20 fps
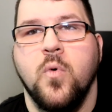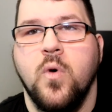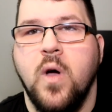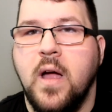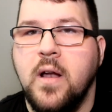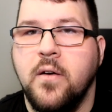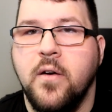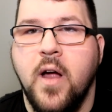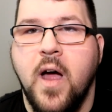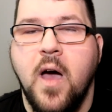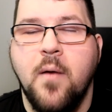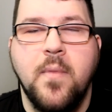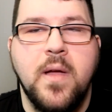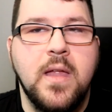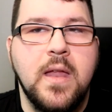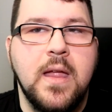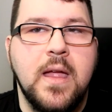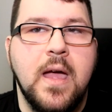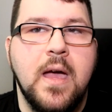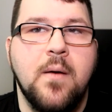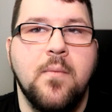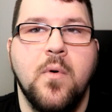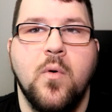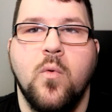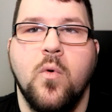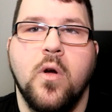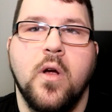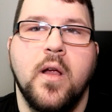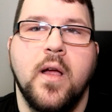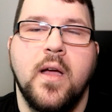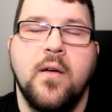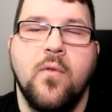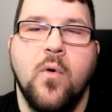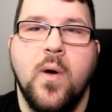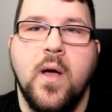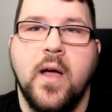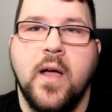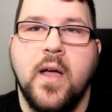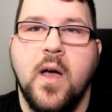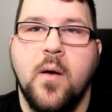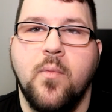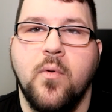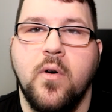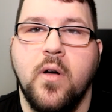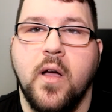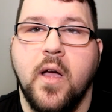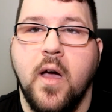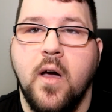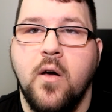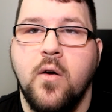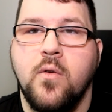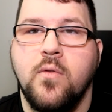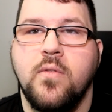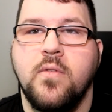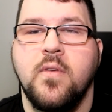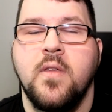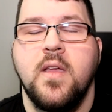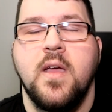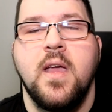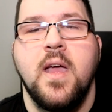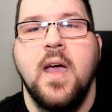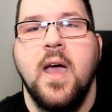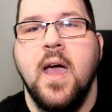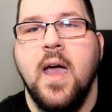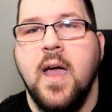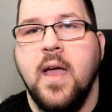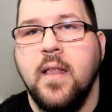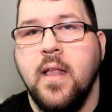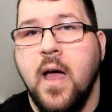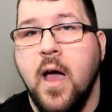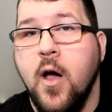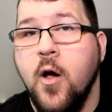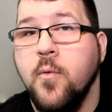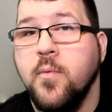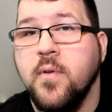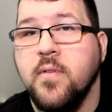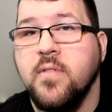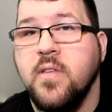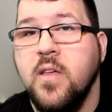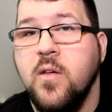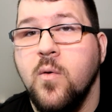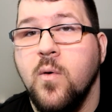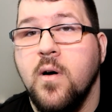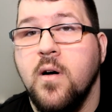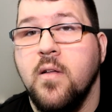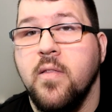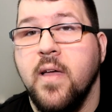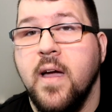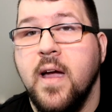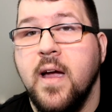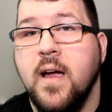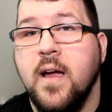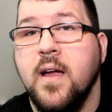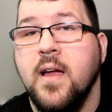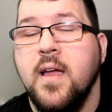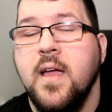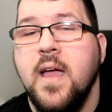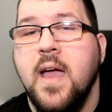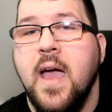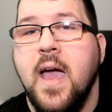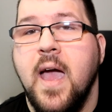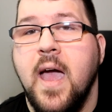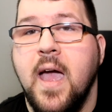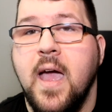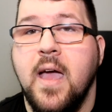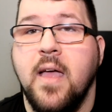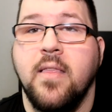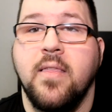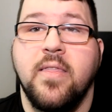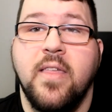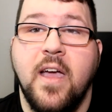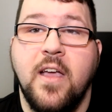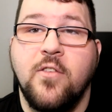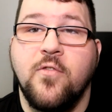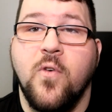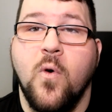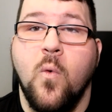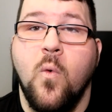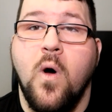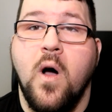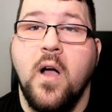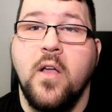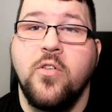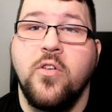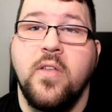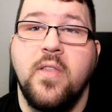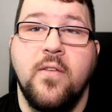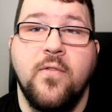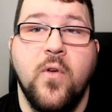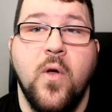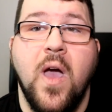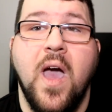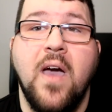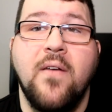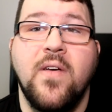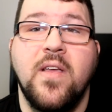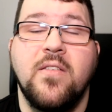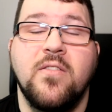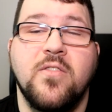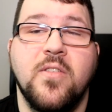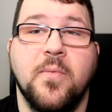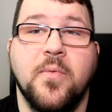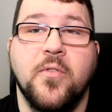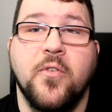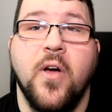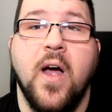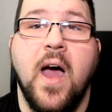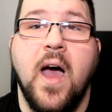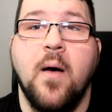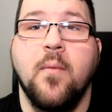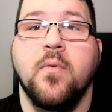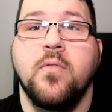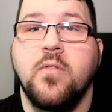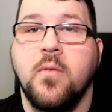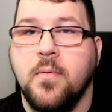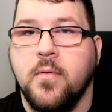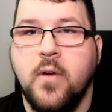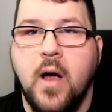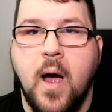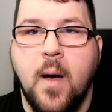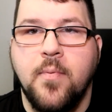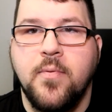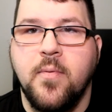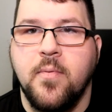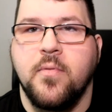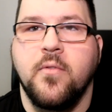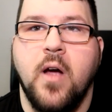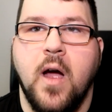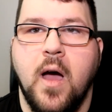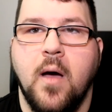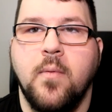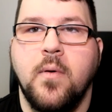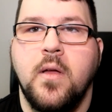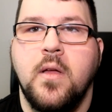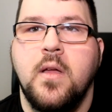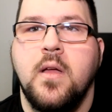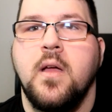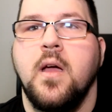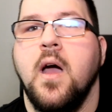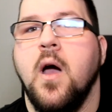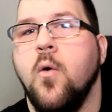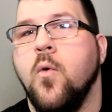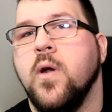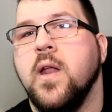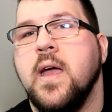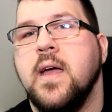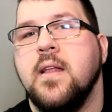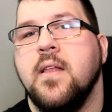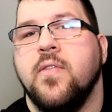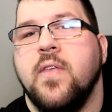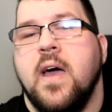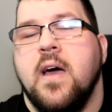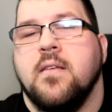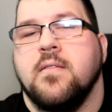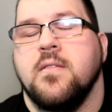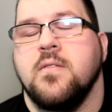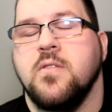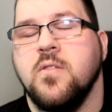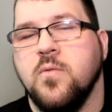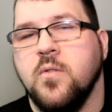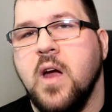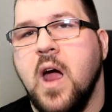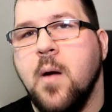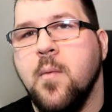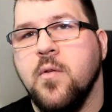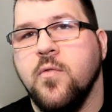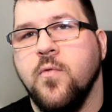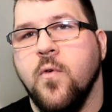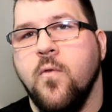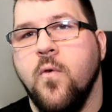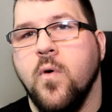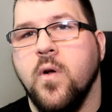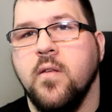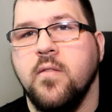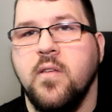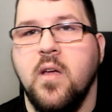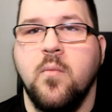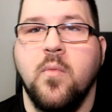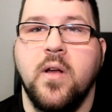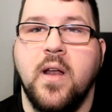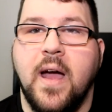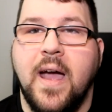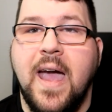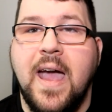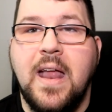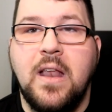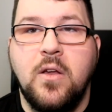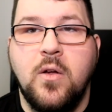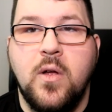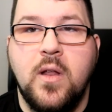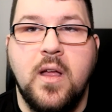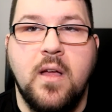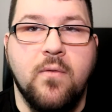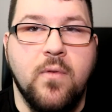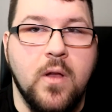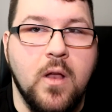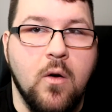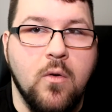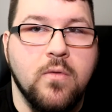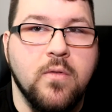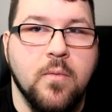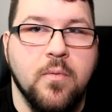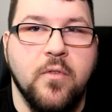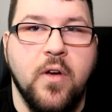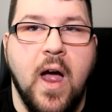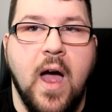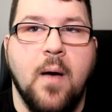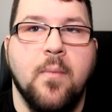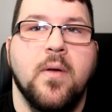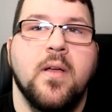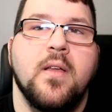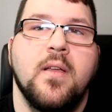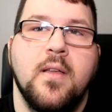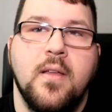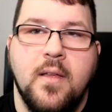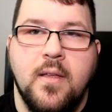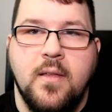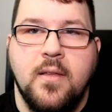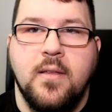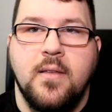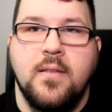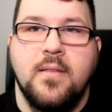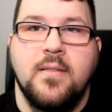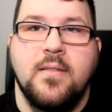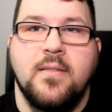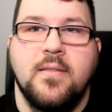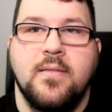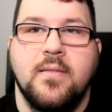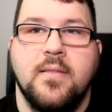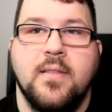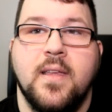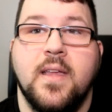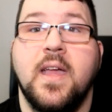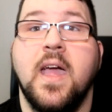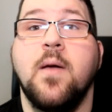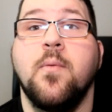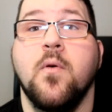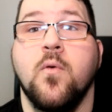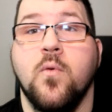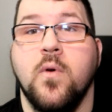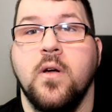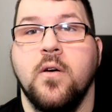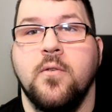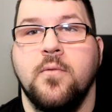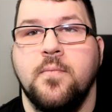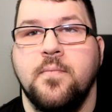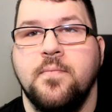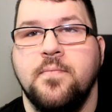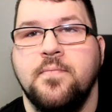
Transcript: I don't know how many yet, but we're going to give away a couple of codes. And I hope to see you all there. And thanks for watching. If you haven't, subscribe, subscribe, subscribe. I want to hit a thousand subscribers before December, and I can't do it if you don't subscribe. Keep it real.